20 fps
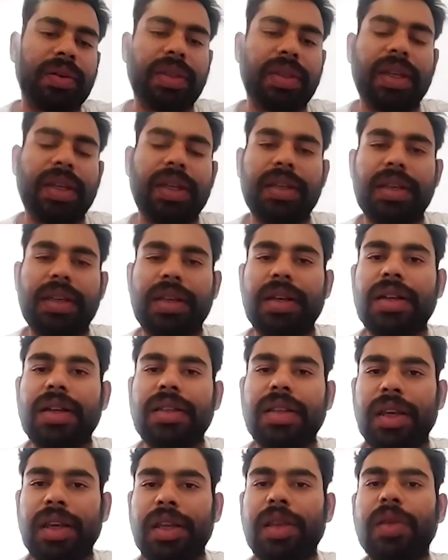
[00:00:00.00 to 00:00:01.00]
With that,
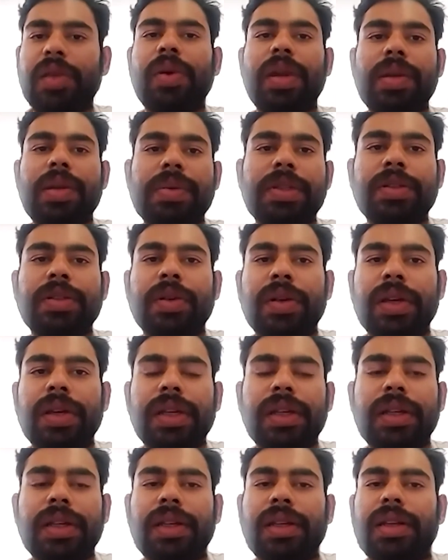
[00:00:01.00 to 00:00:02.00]
thank you very much,
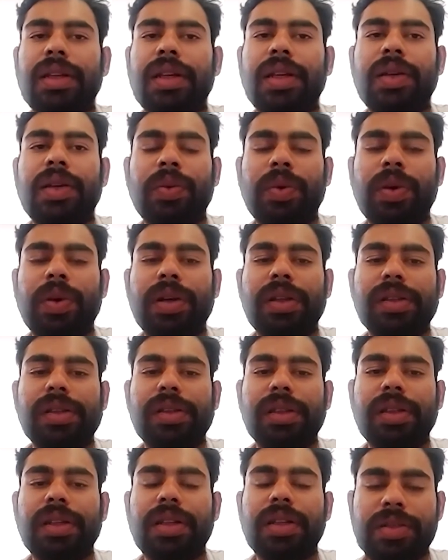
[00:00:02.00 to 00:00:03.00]
Sonny. It
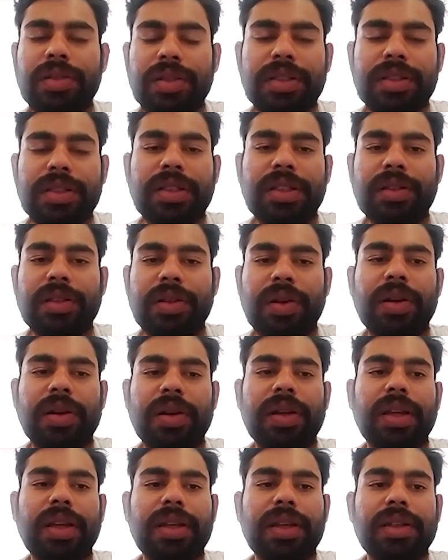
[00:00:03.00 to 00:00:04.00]
was an interesting
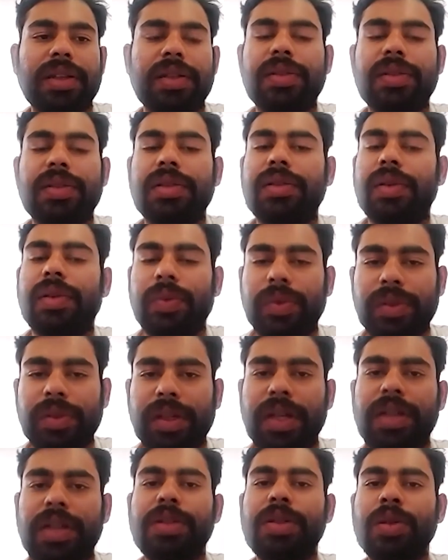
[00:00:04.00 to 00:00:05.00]
talk and it was
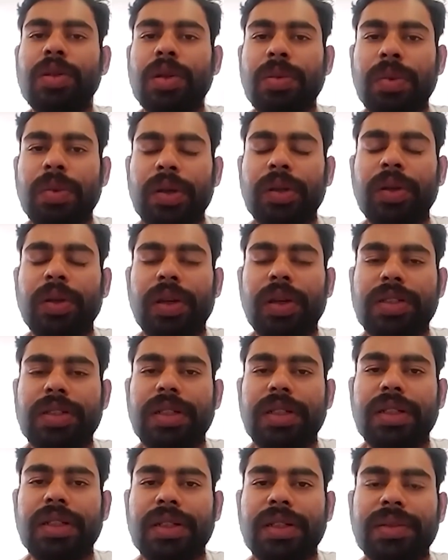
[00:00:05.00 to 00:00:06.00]
great to know about Vinachin.